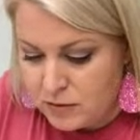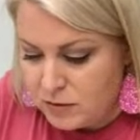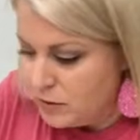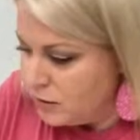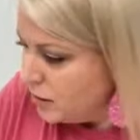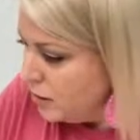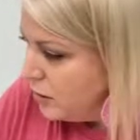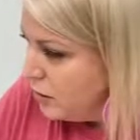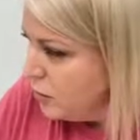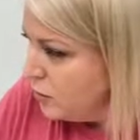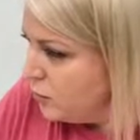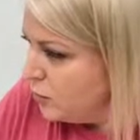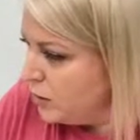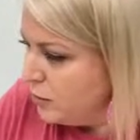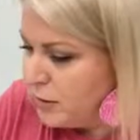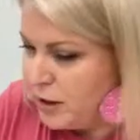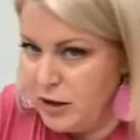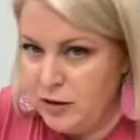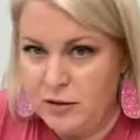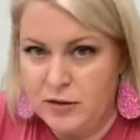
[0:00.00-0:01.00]
Uh-oh, what
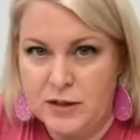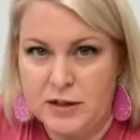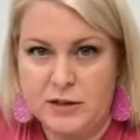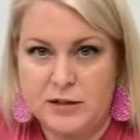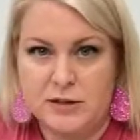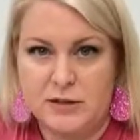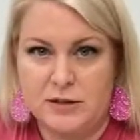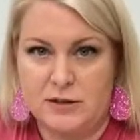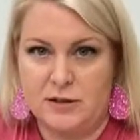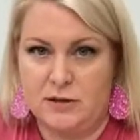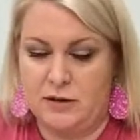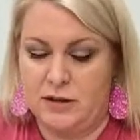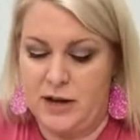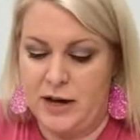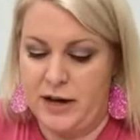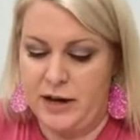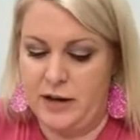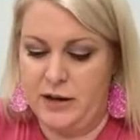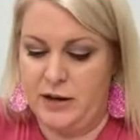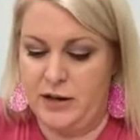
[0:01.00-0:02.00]
about this
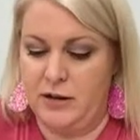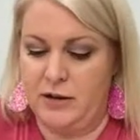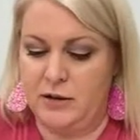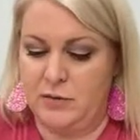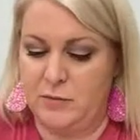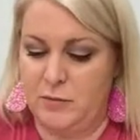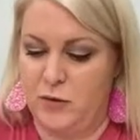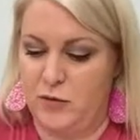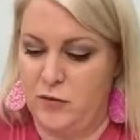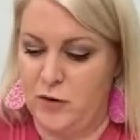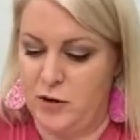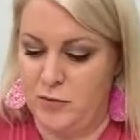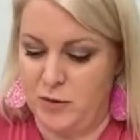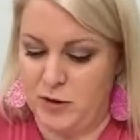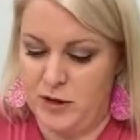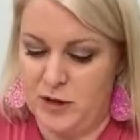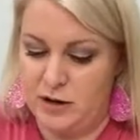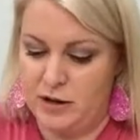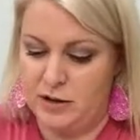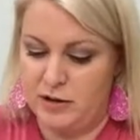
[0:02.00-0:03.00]
line? Hang on, before I put
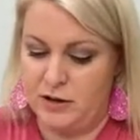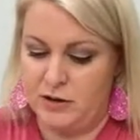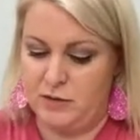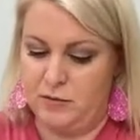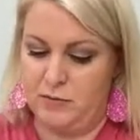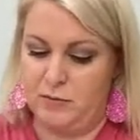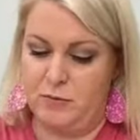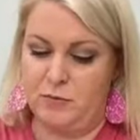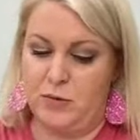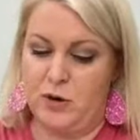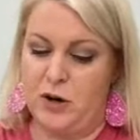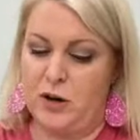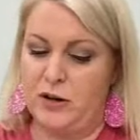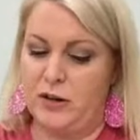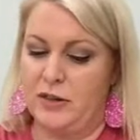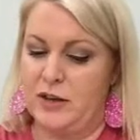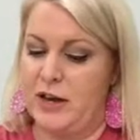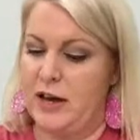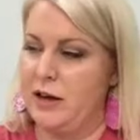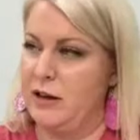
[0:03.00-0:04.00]
that on there. Part
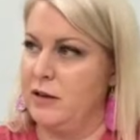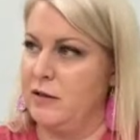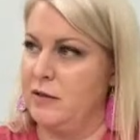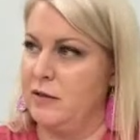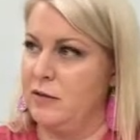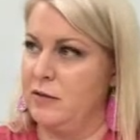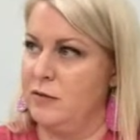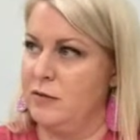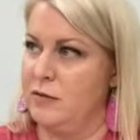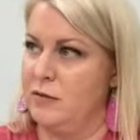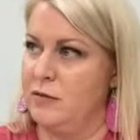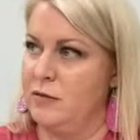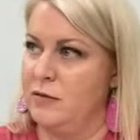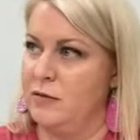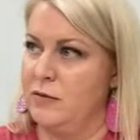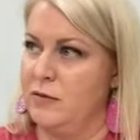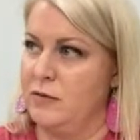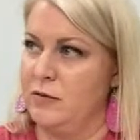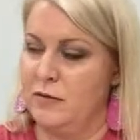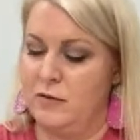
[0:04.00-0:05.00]
of that,
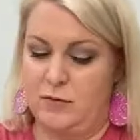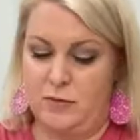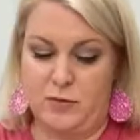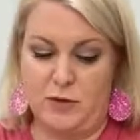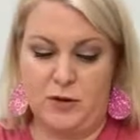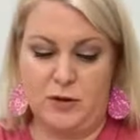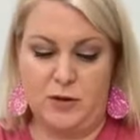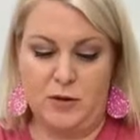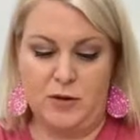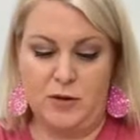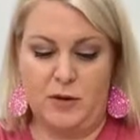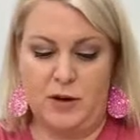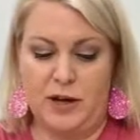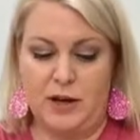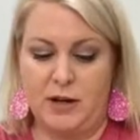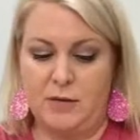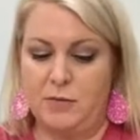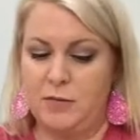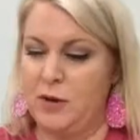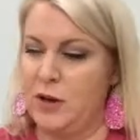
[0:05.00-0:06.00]
I
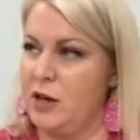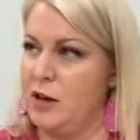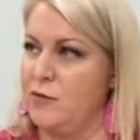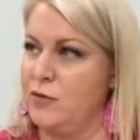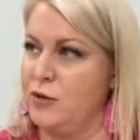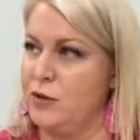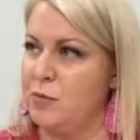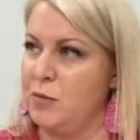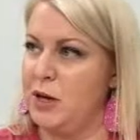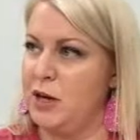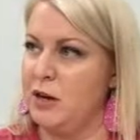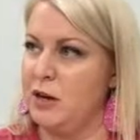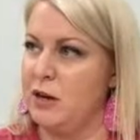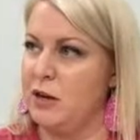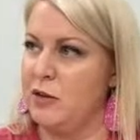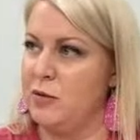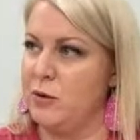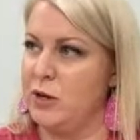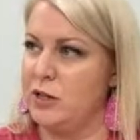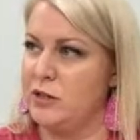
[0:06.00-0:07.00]
didn't cover the pink all
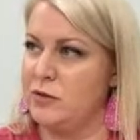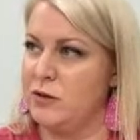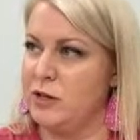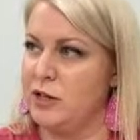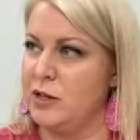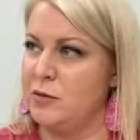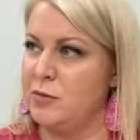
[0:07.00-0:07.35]
the way, so I need to